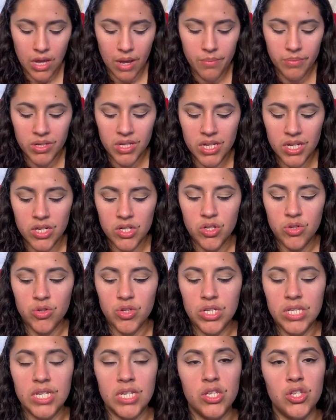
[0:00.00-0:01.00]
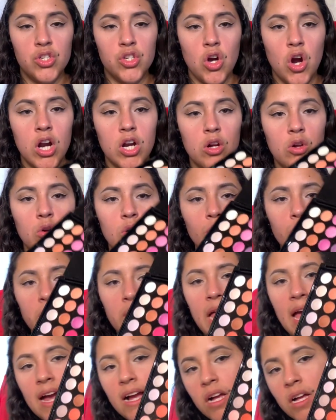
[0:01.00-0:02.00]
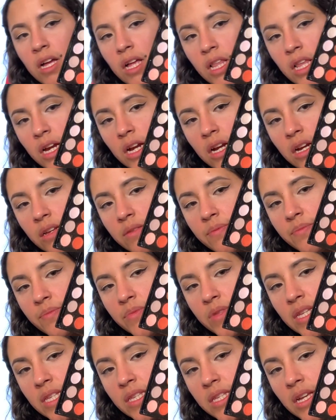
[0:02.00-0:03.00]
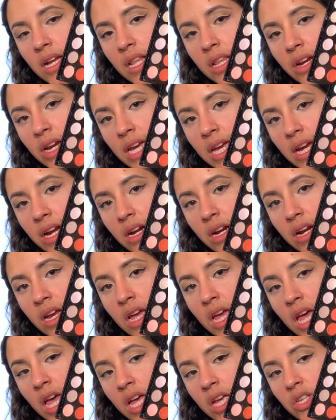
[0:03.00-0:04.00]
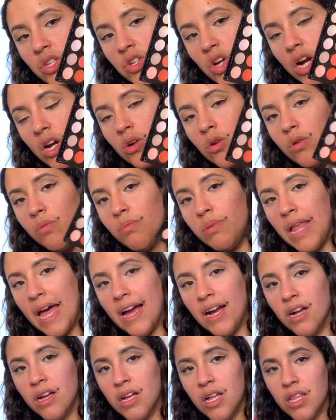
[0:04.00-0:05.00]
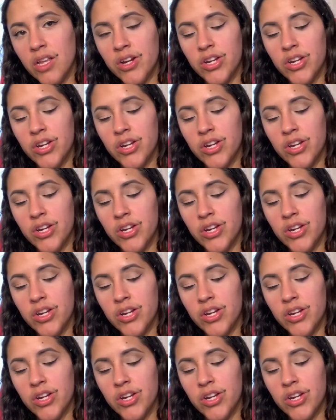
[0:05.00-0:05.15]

I'm just gonna do just a charcoal black color, this color here, charcoal black color.